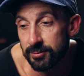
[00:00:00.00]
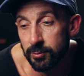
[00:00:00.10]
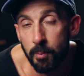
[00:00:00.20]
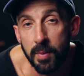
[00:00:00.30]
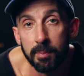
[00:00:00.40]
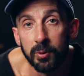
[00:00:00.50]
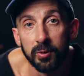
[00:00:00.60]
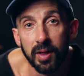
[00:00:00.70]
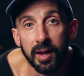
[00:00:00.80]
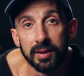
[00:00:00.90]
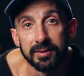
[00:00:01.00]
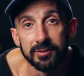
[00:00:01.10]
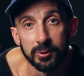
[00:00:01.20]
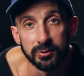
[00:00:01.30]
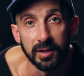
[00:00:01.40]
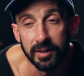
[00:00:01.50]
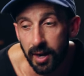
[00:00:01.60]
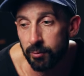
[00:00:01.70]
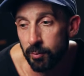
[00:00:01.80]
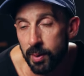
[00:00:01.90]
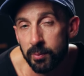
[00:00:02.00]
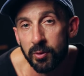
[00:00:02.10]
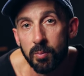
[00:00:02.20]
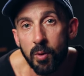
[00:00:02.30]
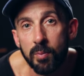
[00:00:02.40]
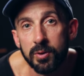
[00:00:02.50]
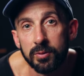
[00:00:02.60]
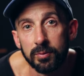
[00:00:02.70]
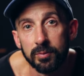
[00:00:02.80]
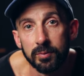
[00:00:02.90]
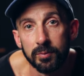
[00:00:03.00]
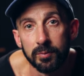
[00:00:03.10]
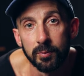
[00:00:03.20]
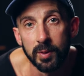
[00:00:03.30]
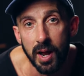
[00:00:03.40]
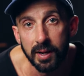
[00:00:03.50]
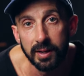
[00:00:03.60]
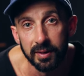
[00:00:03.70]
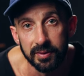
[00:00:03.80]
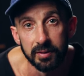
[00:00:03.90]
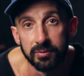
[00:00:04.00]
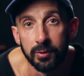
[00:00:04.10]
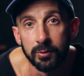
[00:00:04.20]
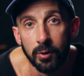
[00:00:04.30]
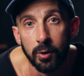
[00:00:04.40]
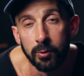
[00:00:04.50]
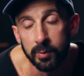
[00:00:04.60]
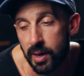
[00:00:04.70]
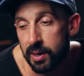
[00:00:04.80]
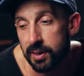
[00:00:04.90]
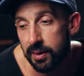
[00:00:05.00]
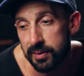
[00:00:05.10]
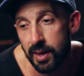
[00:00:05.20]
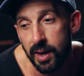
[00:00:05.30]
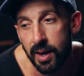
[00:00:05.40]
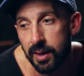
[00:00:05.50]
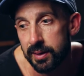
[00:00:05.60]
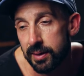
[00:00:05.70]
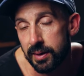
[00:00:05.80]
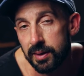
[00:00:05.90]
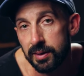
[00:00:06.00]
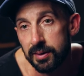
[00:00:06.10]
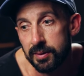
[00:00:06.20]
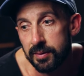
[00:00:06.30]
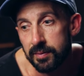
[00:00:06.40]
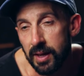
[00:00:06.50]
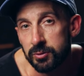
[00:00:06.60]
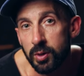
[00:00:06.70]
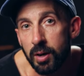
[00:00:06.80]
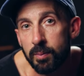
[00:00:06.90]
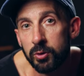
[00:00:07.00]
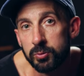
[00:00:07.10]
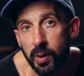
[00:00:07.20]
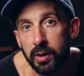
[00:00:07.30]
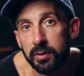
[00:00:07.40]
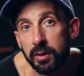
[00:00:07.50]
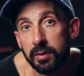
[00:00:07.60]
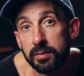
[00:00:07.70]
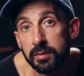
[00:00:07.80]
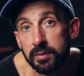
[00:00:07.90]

remember that just like I remember the moment when I got that phone call or when I got that hat. That's what I'm most proud of.